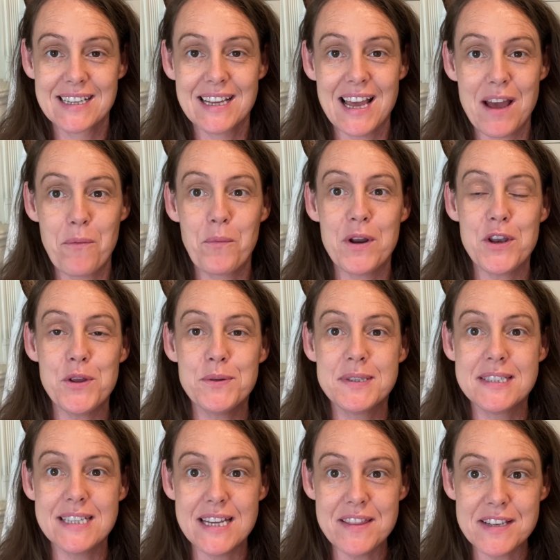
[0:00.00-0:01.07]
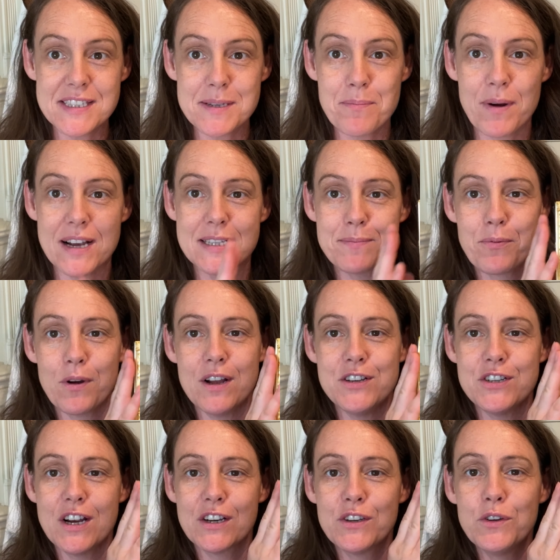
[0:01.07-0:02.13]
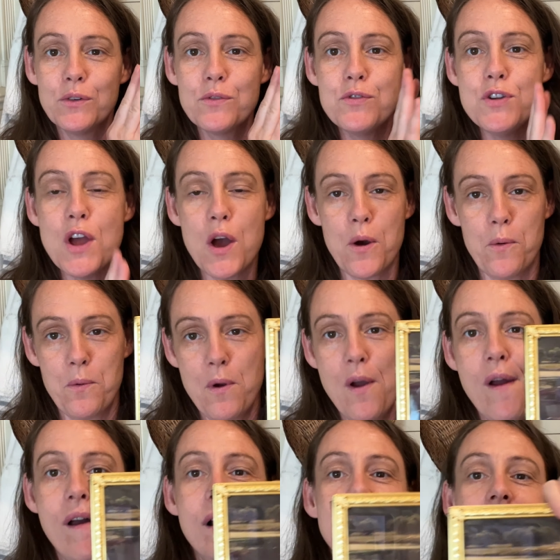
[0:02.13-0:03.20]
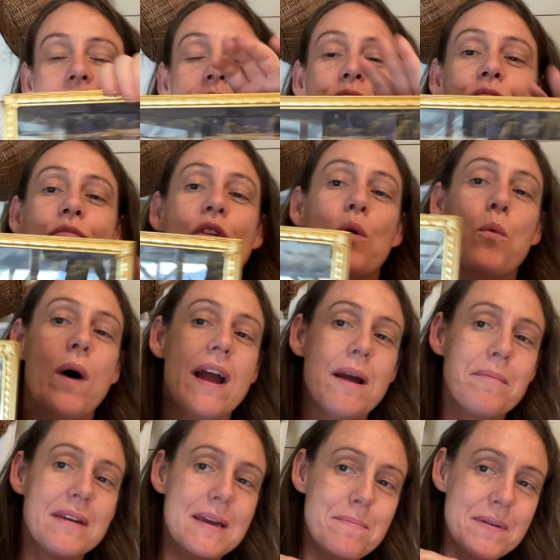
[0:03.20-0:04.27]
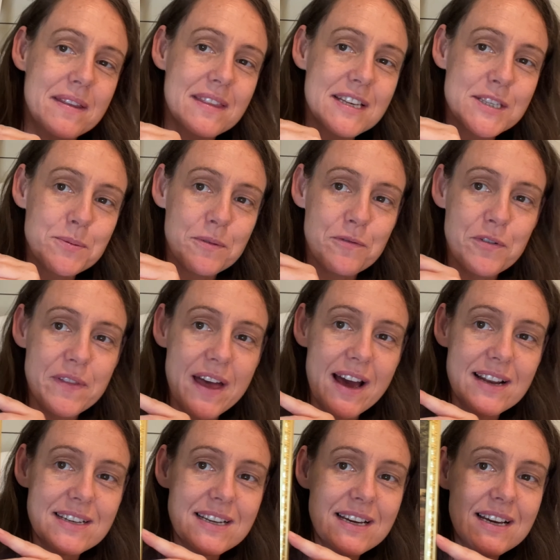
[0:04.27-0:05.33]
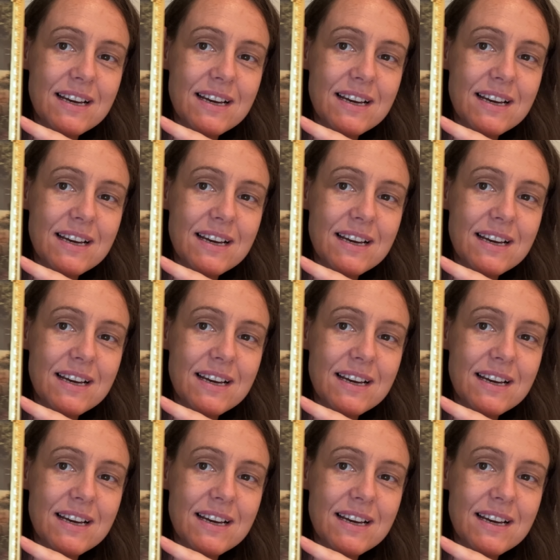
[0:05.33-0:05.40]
And when you see the surprise project, you'll know why I'm keeping this one for that.